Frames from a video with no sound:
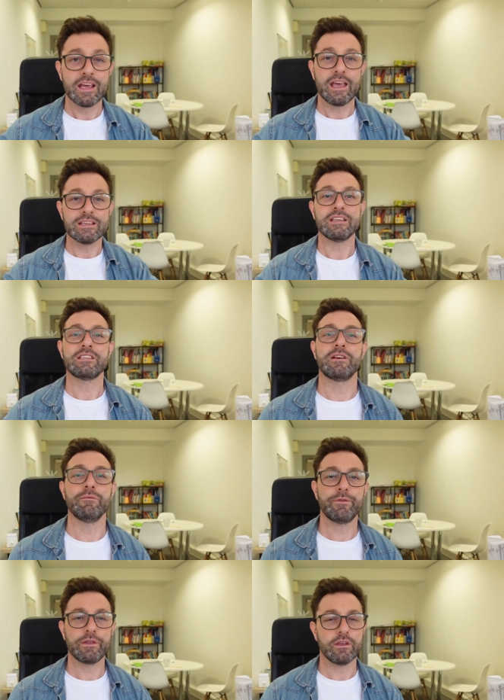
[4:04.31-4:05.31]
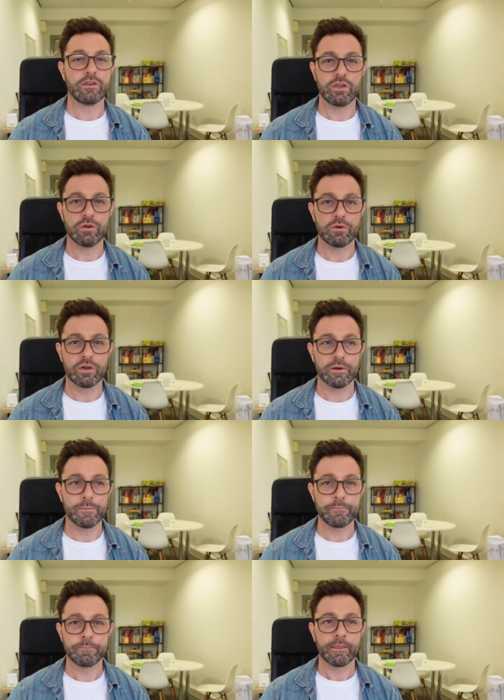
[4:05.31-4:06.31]
Is it something that you
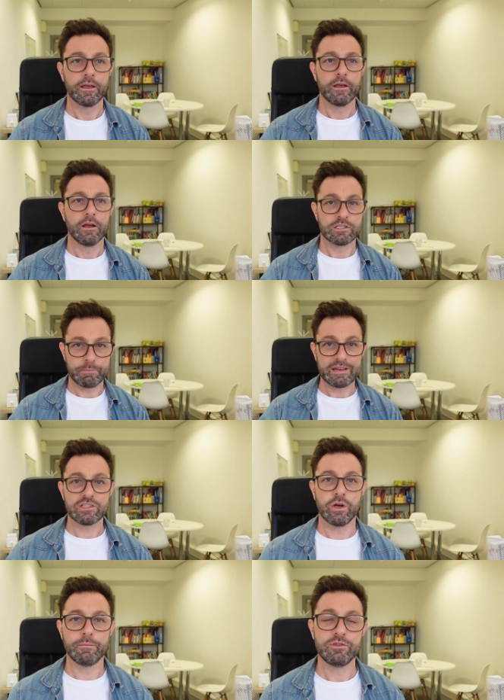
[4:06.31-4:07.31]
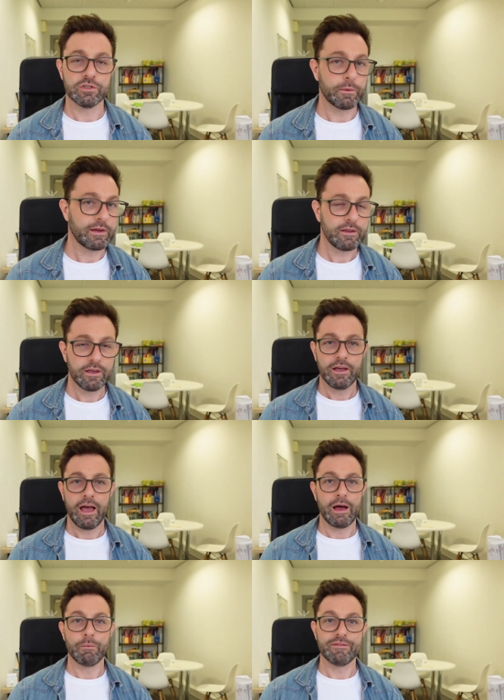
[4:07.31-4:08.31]
can spend time doing
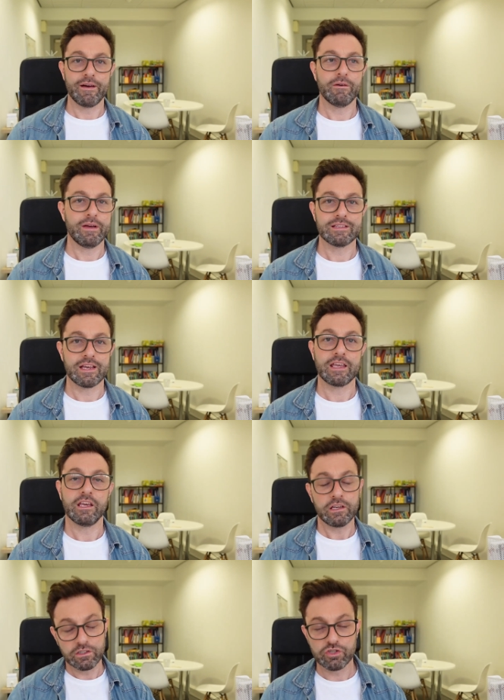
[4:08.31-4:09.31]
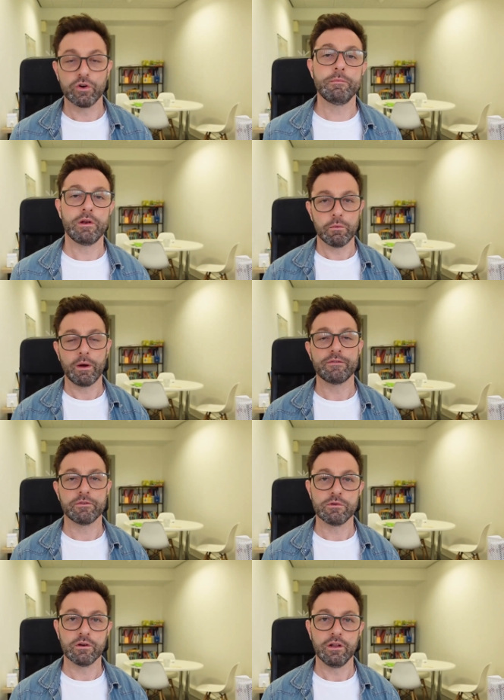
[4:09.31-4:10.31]
uh, without it taking enjoyment away
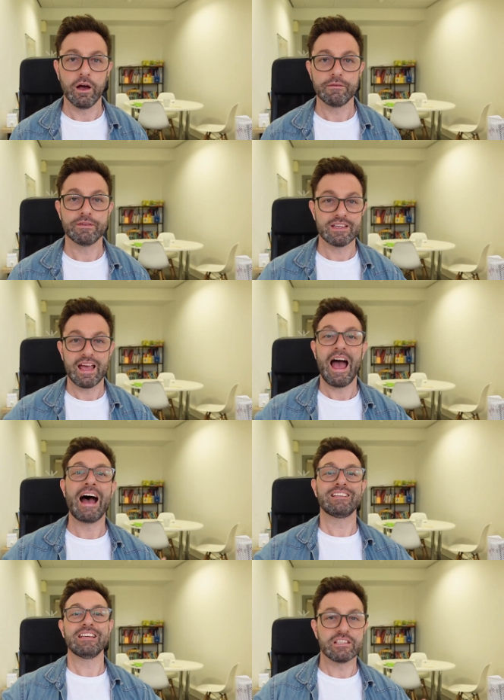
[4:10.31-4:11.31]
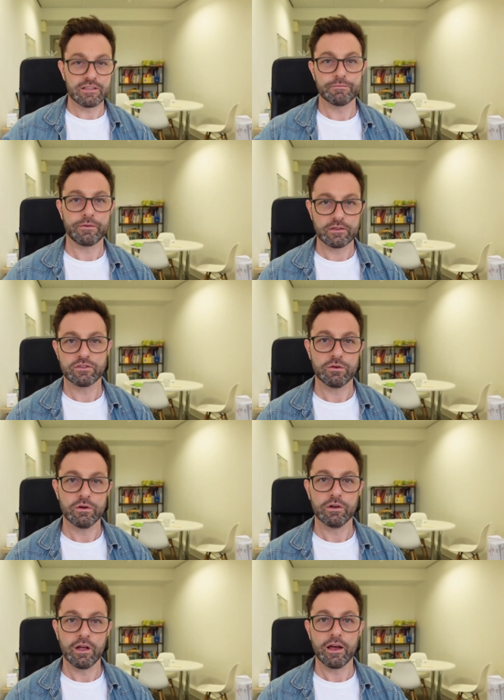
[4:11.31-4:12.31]
from your life? Is it adding something to
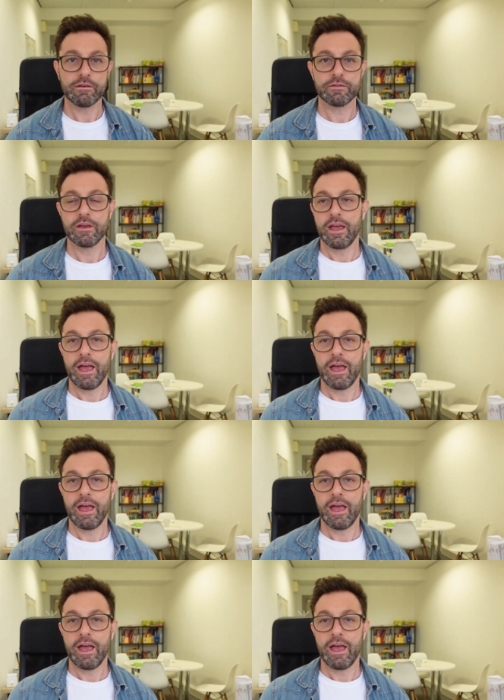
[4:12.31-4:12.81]
your life?